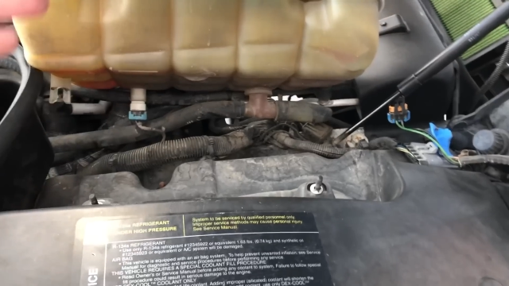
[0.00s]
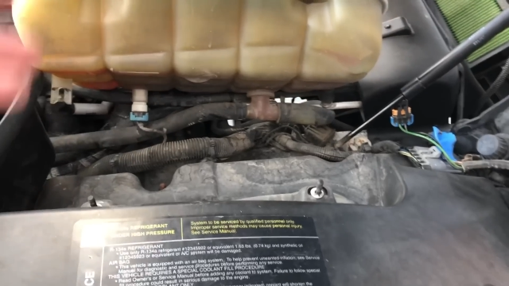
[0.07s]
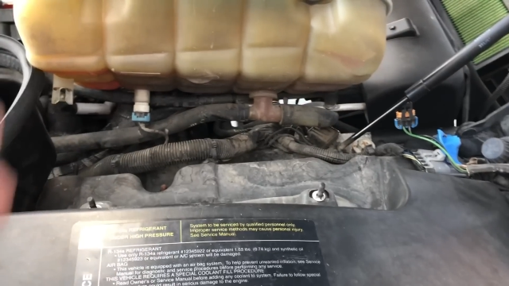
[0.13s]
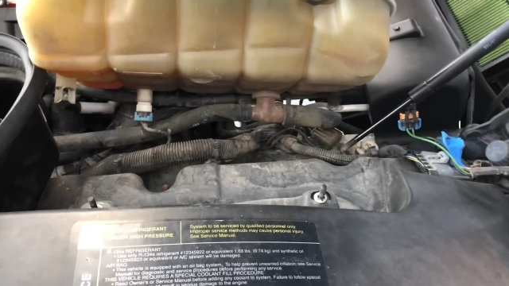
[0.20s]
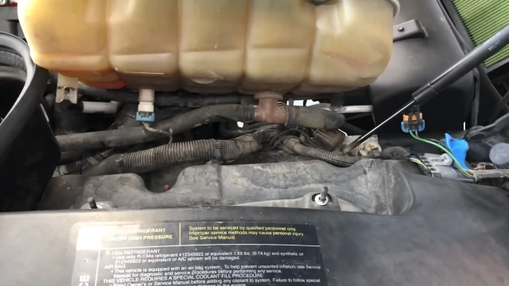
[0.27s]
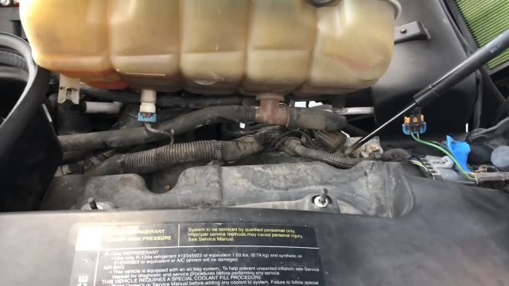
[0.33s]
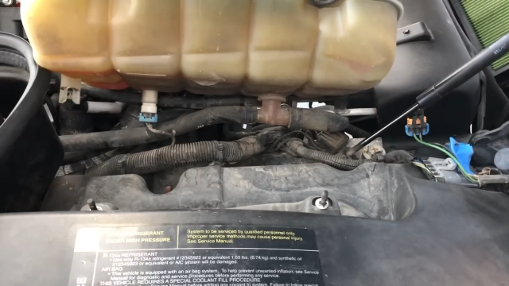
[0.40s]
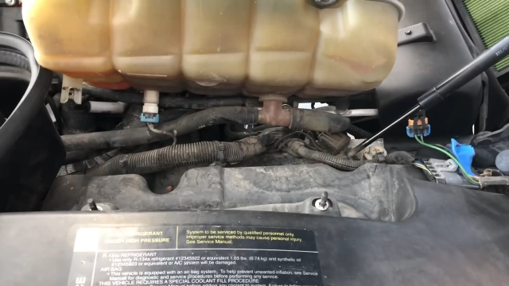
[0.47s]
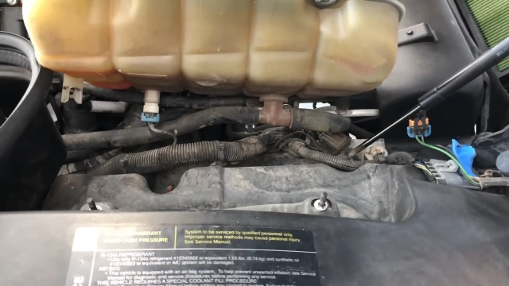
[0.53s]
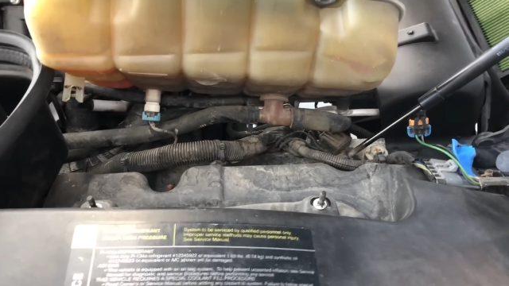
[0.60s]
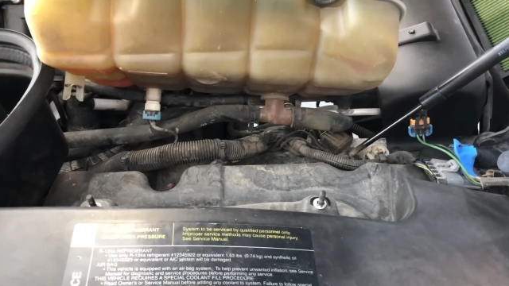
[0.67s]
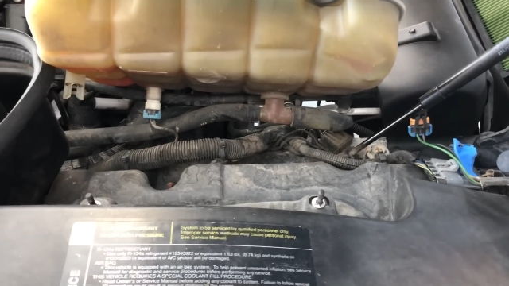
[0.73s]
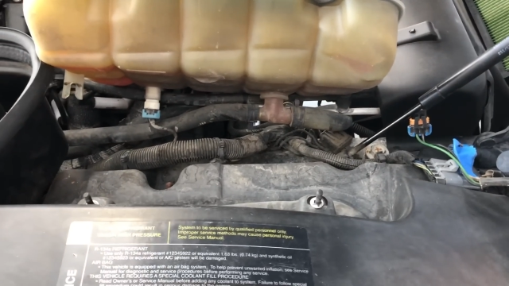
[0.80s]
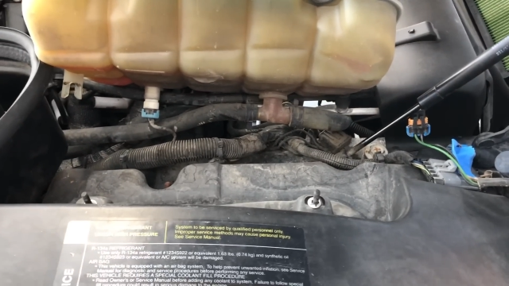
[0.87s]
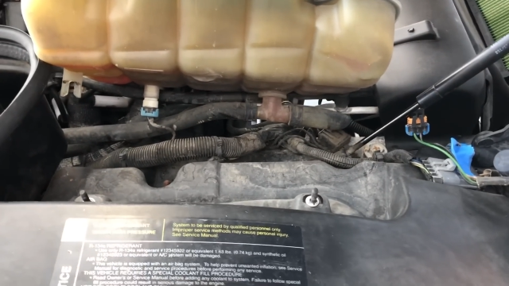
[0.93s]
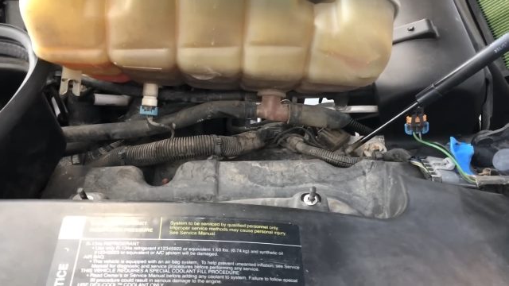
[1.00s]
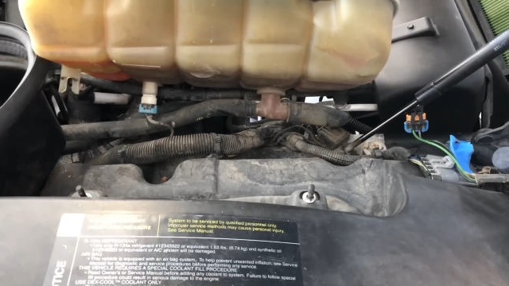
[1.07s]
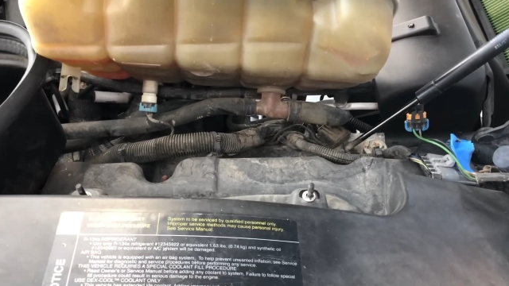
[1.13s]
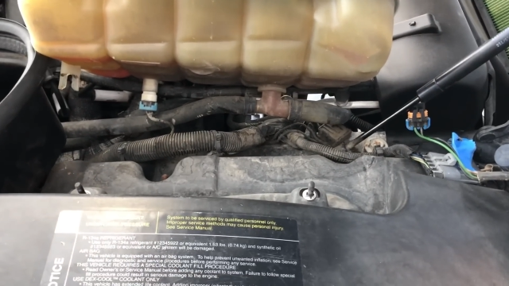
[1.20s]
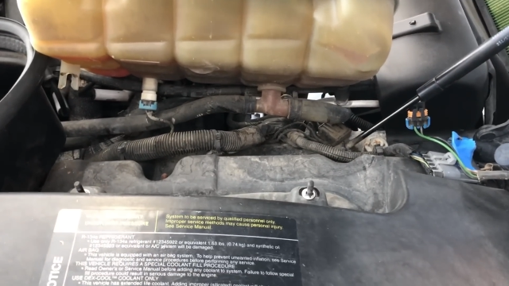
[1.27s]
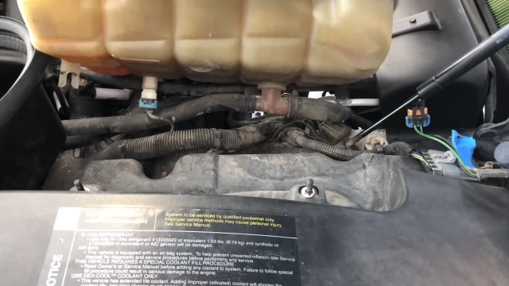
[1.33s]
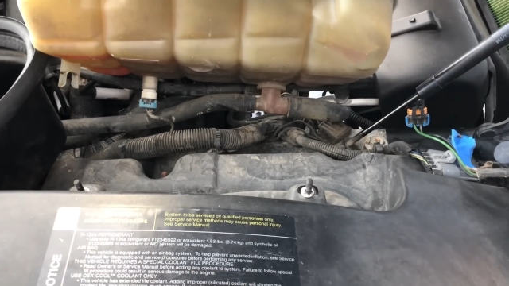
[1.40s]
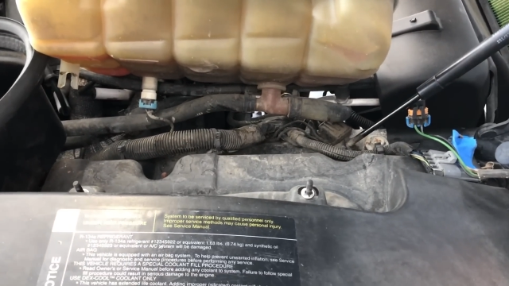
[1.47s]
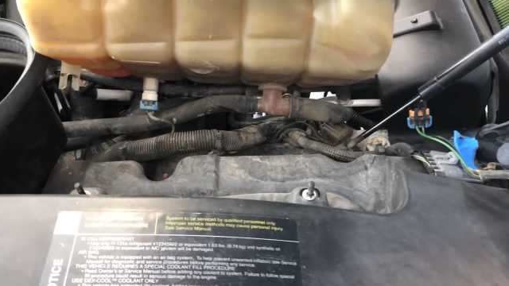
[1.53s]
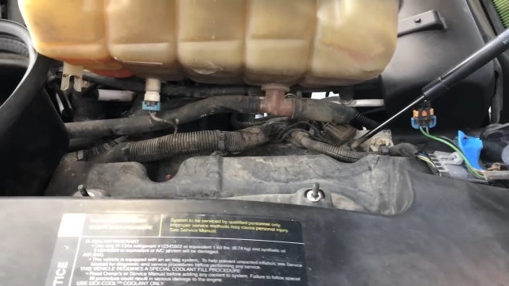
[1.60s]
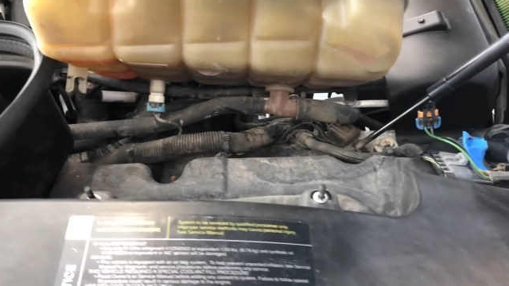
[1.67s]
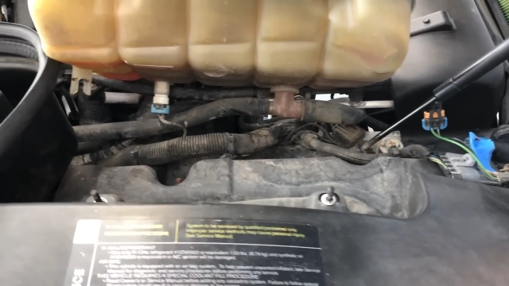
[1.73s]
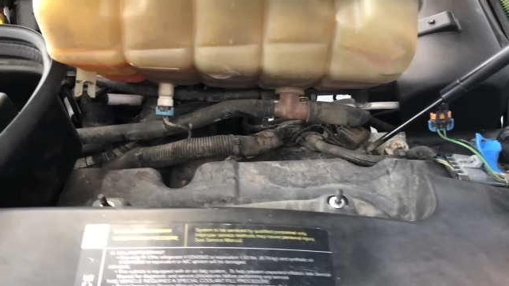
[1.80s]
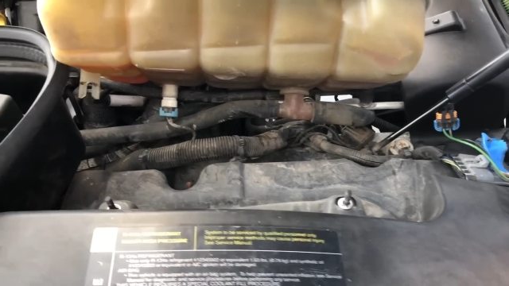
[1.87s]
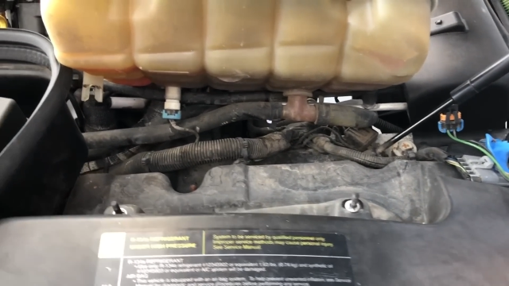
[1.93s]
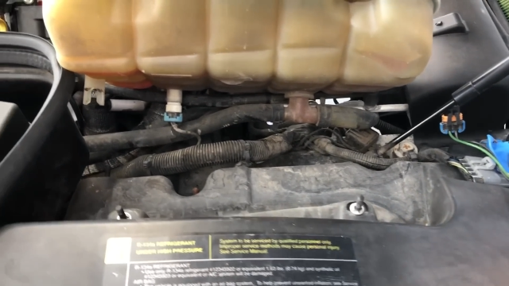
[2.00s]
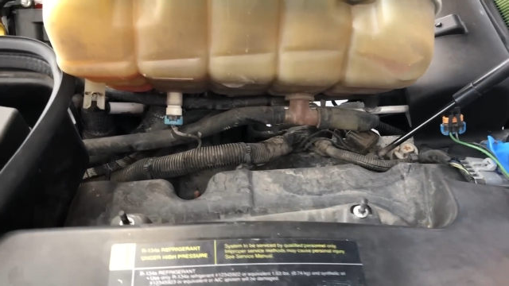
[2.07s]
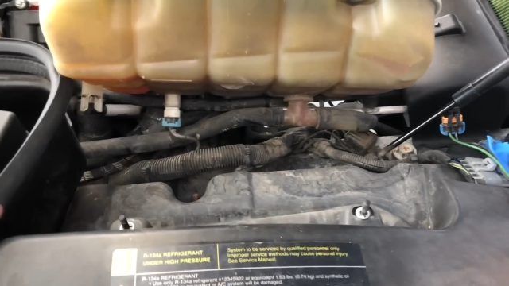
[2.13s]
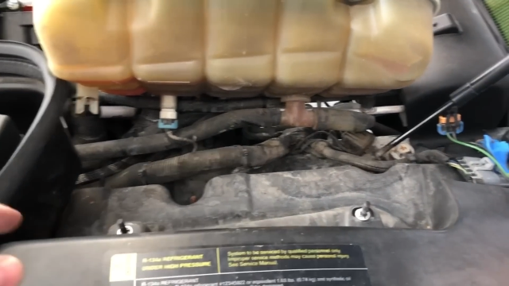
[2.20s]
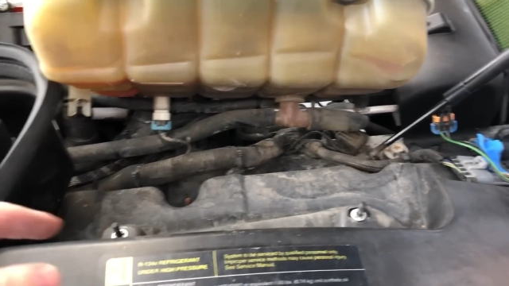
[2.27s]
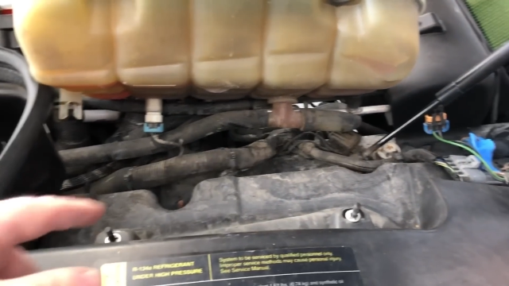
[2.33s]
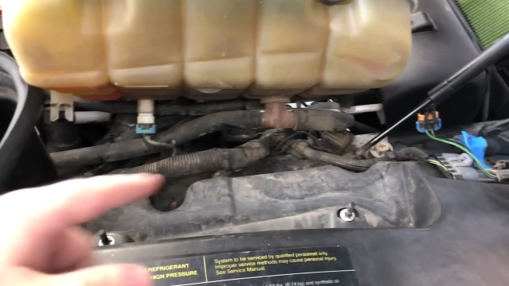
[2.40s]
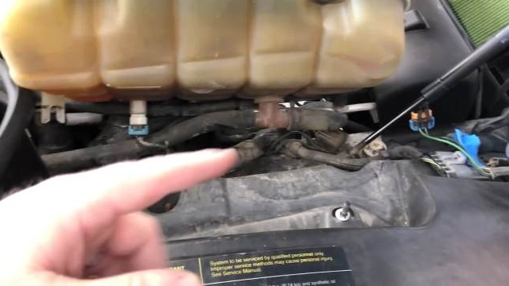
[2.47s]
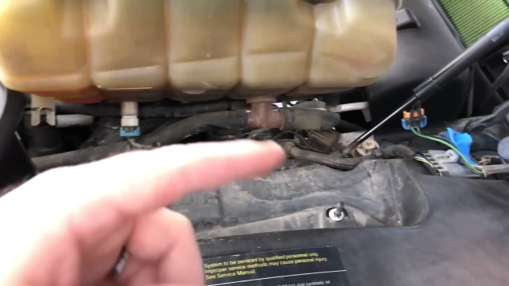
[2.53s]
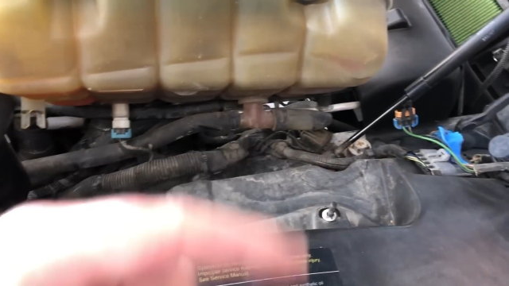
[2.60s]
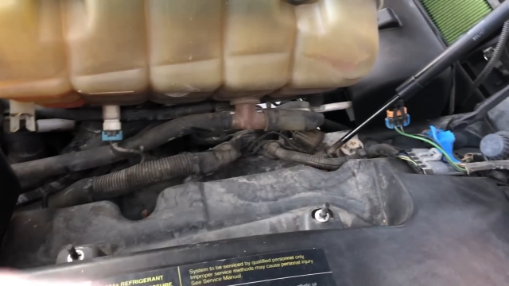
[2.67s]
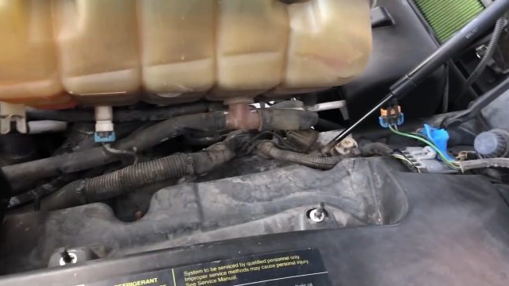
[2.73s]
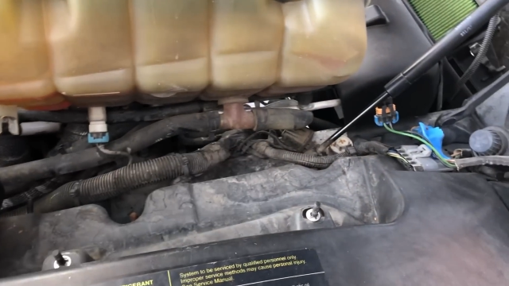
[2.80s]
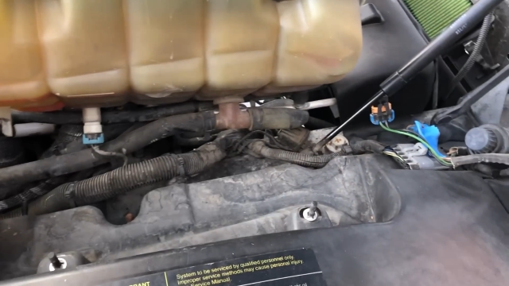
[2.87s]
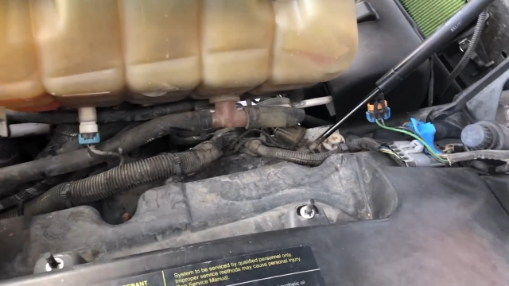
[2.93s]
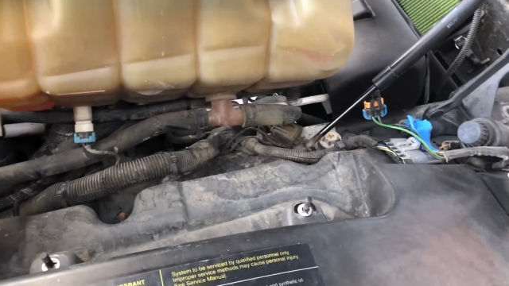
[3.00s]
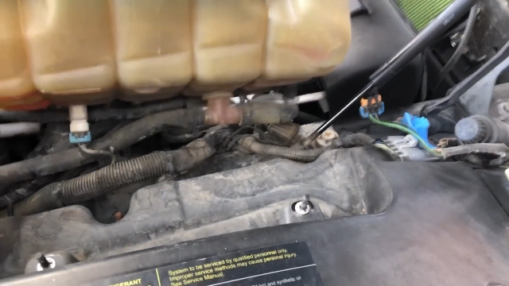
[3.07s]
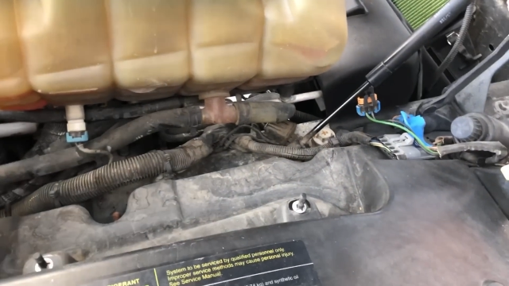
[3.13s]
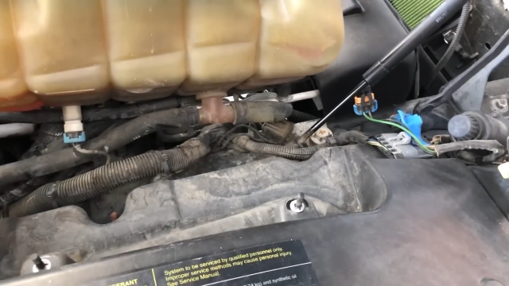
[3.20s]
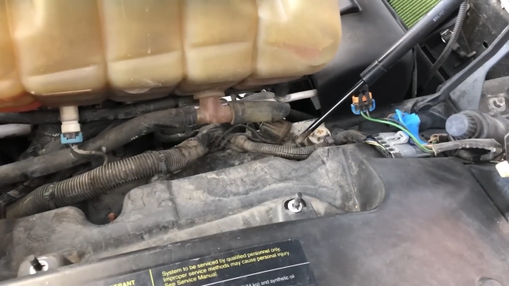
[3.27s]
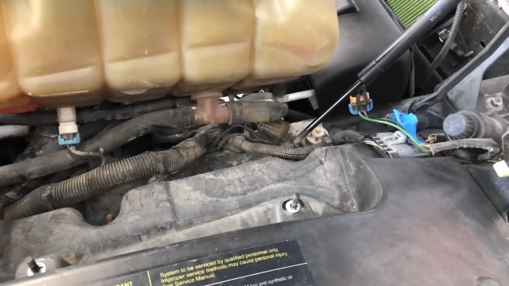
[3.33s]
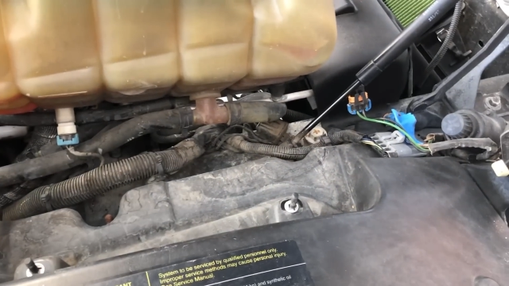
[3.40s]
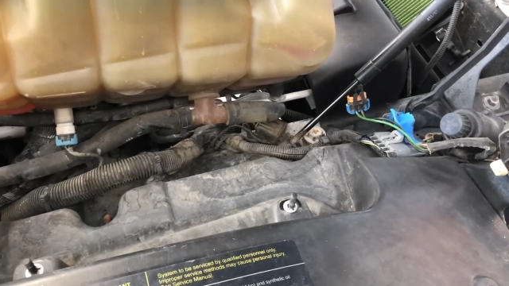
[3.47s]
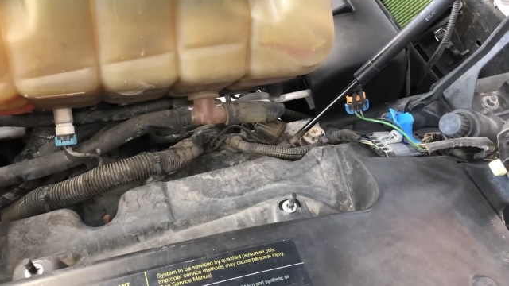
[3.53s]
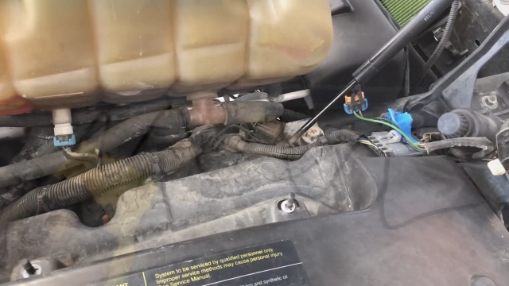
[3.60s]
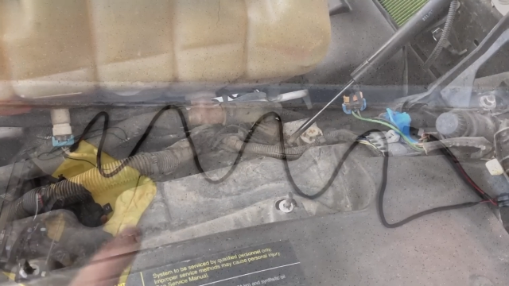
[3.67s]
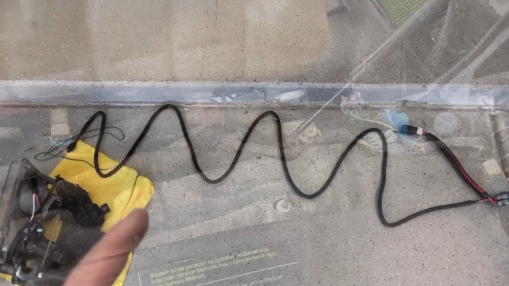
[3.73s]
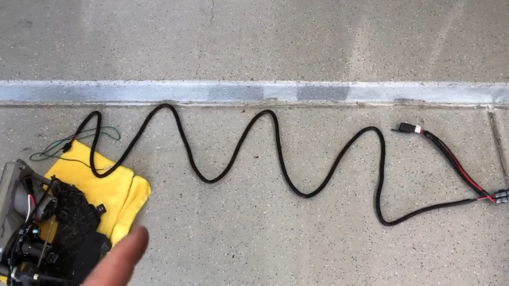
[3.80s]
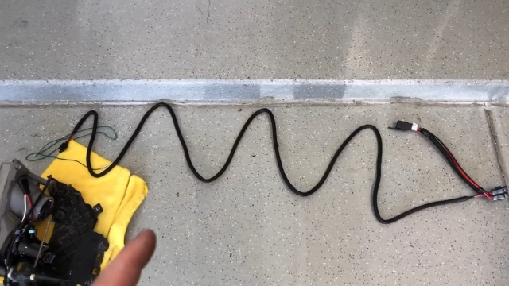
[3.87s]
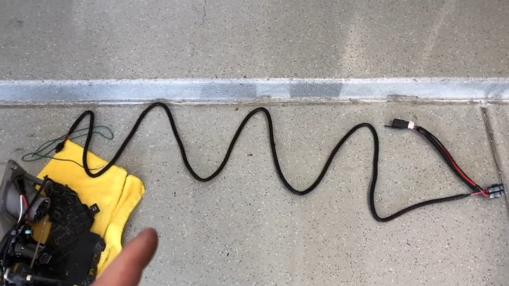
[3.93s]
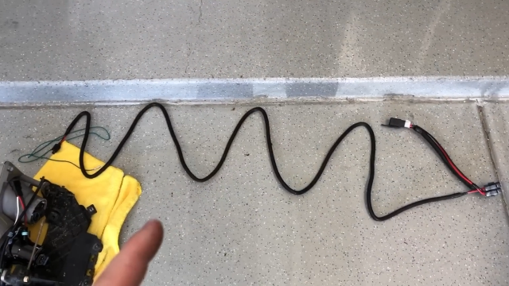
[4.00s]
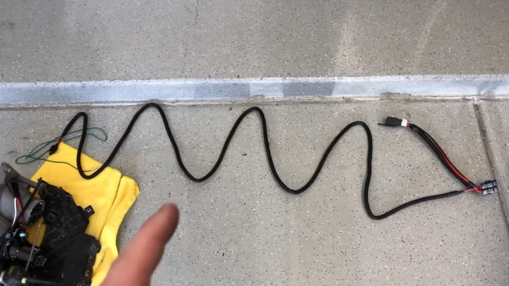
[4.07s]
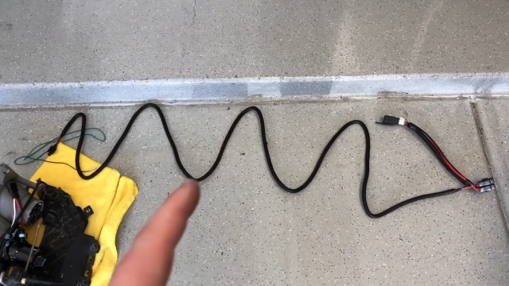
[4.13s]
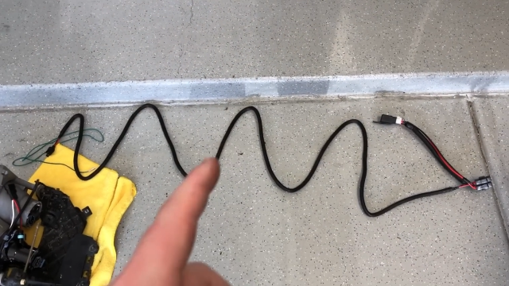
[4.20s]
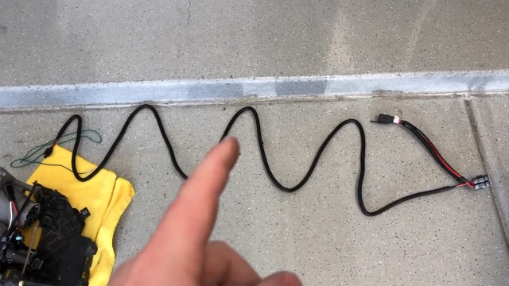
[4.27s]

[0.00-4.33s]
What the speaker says: Nobody's mouth can be seen.